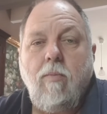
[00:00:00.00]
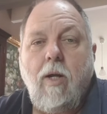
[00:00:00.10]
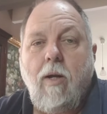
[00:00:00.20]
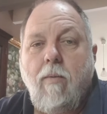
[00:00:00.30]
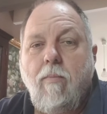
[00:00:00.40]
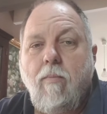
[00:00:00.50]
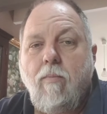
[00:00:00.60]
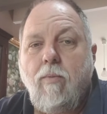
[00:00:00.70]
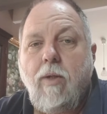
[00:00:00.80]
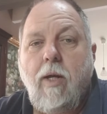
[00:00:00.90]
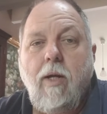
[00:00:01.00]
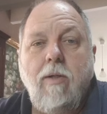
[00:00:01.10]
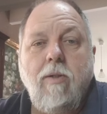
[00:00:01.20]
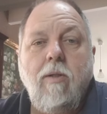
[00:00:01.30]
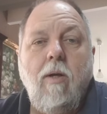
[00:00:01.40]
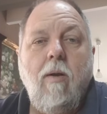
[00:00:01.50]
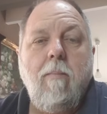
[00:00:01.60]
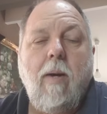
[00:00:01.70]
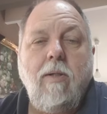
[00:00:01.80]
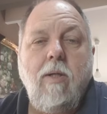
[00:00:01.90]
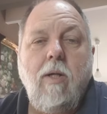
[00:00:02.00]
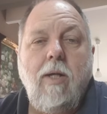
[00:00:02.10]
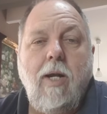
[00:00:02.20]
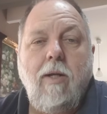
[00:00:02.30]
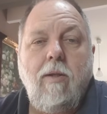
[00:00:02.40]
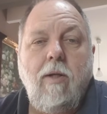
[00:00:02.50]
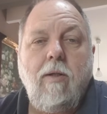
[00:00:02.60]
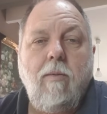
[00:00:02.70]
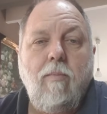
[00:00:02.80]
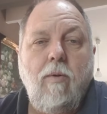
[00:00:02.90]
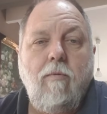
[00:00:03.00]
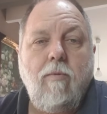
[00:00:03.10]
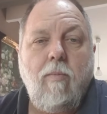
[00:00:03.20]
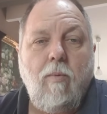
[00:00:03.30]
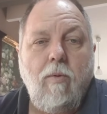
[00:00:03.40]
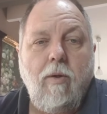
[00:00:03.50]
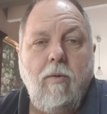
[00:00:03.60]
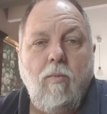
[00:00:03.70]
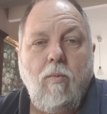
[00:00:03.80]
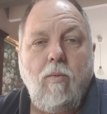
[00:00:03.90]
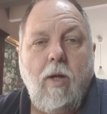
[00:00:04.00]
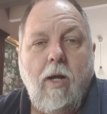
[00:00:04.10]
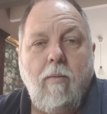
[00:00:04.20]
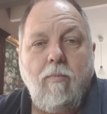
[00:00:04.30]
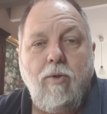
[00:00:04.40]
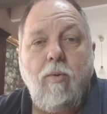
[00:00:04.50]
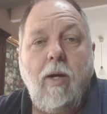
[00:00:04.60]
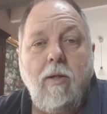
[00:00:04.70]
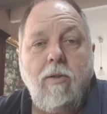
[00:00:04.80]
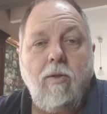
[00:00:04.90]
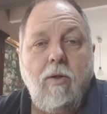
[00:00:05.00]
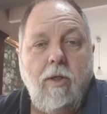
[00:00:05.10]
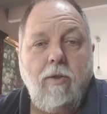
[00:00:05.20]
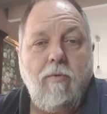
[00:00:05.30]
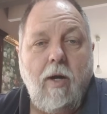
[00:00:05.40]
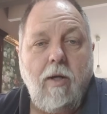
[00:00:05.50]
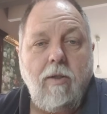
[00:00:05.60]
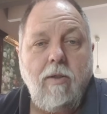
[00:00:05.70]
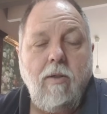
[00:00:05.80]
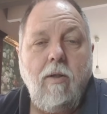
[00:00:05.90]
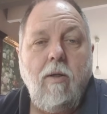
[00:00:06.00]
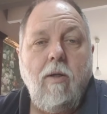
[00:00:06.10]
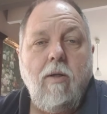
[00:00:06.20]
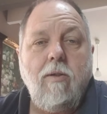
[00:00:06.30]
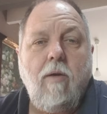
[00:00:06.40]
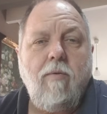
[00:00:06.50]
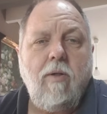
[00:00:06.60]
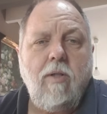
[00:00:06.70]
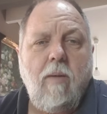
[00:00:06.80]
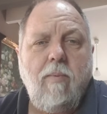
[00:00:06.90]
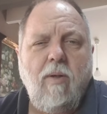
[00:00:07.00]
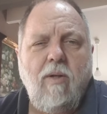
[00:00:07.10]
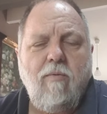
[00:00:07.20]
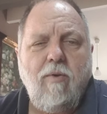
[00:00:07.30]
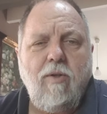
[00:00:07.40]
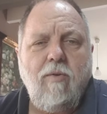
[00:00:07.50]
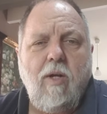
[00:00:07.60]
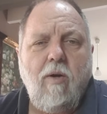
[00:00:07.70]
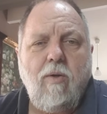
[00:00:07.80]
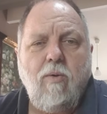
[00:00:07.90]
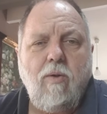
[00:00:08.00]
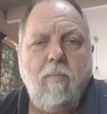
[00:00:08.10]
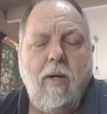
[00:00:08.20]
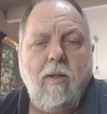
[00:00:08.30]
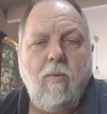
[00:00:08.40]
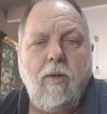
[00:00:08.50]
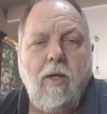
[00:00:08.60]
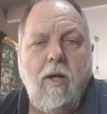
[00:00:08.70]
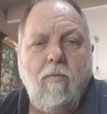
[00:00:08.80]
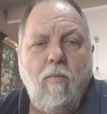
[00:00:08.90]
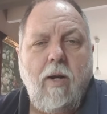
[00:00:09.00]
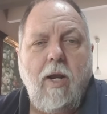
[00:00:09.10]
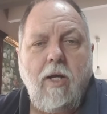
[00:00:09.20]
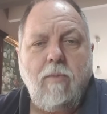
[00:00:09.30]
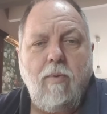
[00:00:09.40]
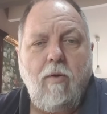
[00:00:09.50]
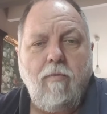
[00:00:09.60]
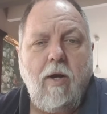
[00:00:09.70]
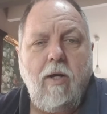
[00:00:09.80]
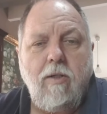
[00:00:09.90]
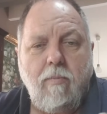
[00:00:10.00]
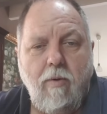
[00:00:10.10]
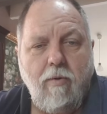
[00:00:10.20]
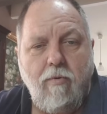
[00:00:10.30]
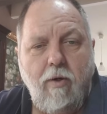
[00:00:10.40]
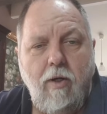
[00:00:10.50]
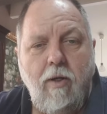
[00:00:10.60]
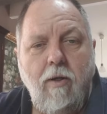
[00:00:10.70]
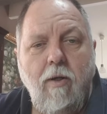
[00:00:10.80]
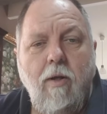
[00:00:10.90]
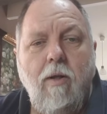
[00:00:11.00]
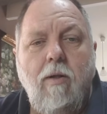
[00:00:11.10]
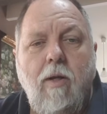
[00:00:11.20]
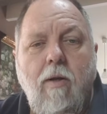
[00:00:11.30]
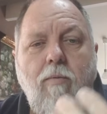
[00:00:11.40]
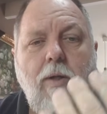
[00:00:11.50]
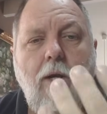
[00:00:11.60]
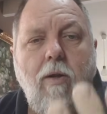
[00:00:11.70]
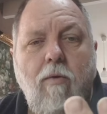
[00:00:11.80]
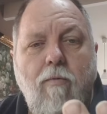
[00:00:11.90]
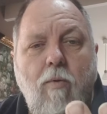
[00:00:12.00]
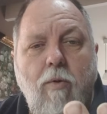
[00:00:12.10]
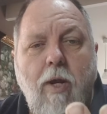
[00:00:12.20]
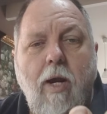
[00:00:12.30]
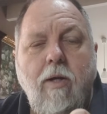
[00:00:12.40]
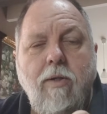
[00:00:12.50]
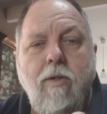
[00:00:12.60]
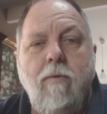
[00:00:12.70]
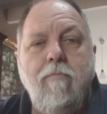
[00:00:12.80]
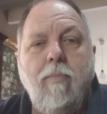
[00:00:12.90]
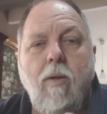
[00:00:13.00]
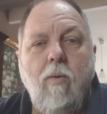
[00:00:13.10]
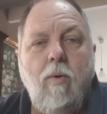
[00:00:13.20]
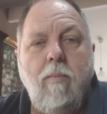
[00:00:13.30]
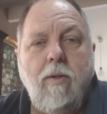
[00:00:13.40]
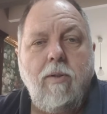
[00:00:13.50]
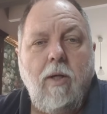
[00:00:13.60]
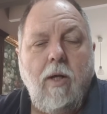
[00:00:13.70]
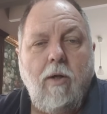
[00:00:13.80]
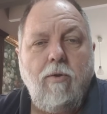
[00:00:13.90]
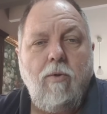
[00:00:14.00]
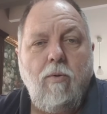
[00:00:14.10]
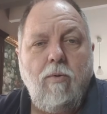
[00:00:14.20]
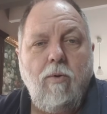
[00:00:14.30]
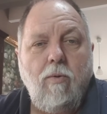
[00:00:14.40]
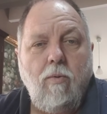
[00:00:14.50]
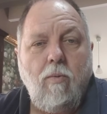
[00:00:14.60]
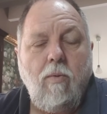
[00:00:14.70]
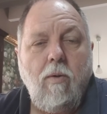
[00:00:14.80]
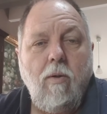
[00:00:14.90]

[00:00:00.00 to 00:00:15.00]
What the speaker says: townhouses, basically anything that moves more than two houses on each phase. So for example, in the first video I talked about that we could have one house per phase up to three. Then if we go to the fourth house, we must then go two